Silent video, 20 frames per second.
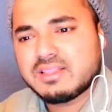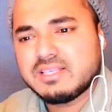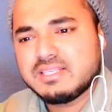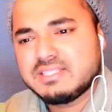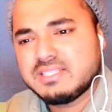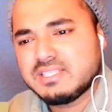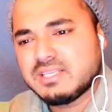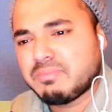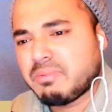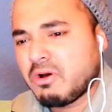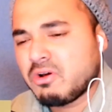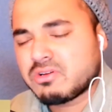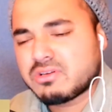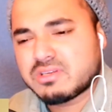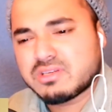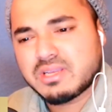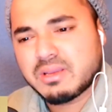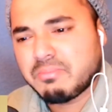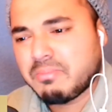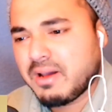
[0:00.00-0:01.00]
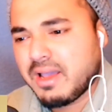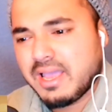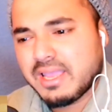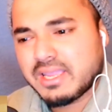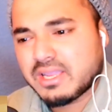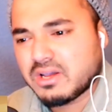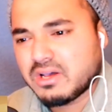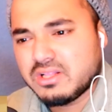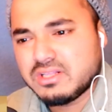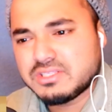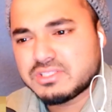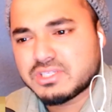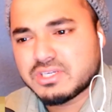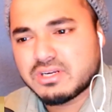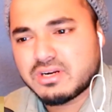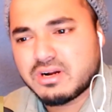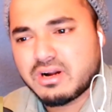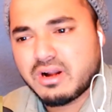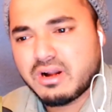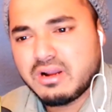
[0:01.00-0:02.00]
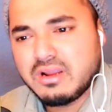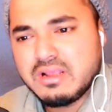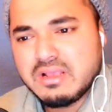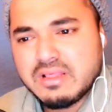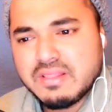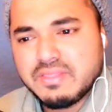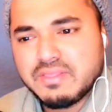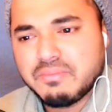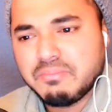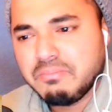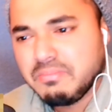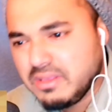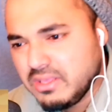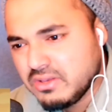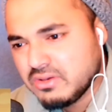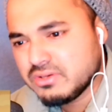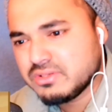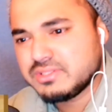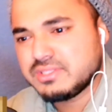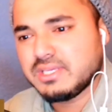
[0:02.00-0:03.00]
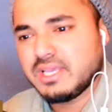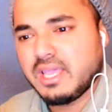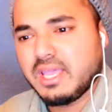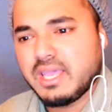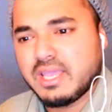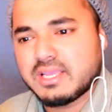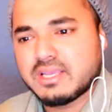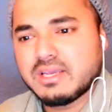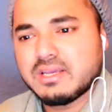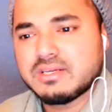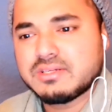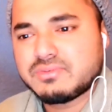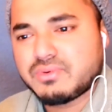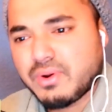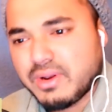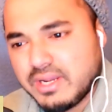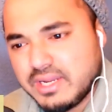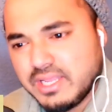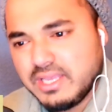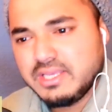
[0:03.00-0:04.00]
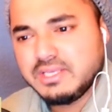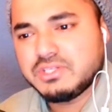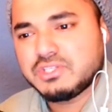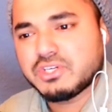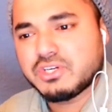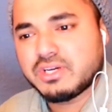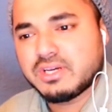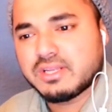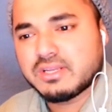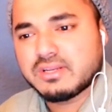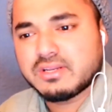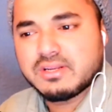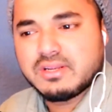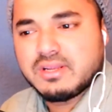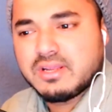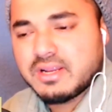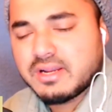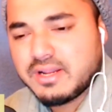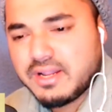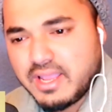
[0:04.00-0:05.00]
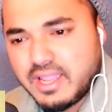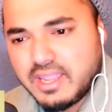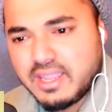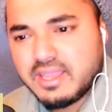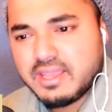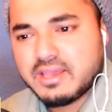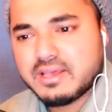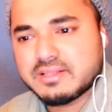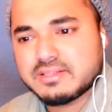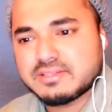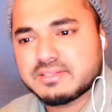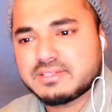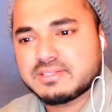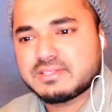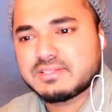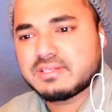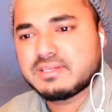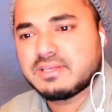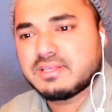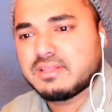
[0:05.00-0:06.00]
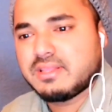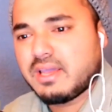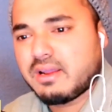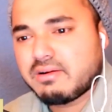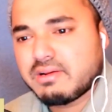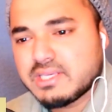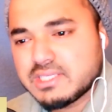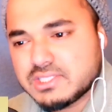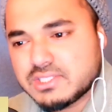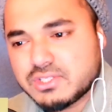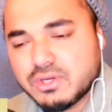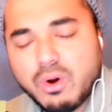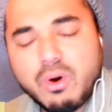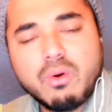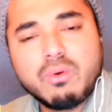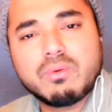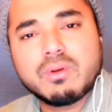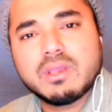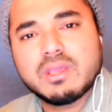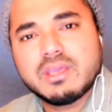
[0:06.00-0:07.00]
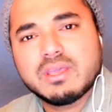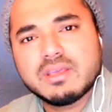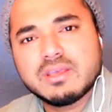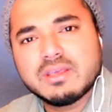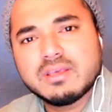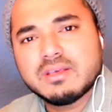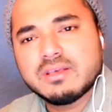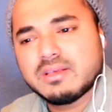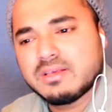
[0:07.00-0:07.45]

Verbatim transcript: This is about Khmer culture, the music, tradition, dance, their history,